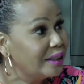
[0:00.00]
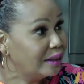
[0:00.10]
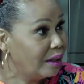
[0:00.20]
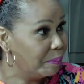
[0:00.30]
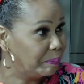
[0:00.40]
it
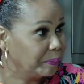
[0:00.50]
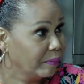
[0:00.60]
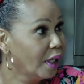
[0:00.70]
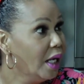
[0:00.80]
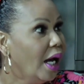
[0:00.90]
up.
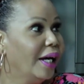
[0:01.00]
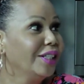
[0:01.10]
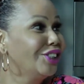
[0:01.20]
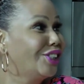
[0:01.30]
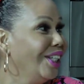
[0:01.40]

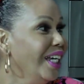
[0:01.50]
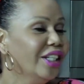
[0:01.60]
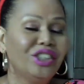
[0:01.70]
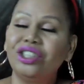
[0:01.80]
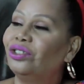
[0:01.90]

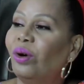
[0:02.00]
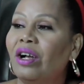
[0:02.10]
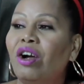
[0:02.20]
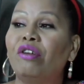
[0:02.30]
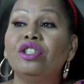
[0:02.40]
she do a
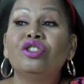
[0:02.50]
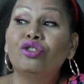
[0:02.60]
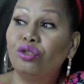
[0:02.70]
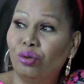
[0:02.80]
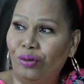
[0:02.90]
curry
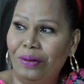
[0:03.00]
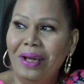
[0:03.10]
stew.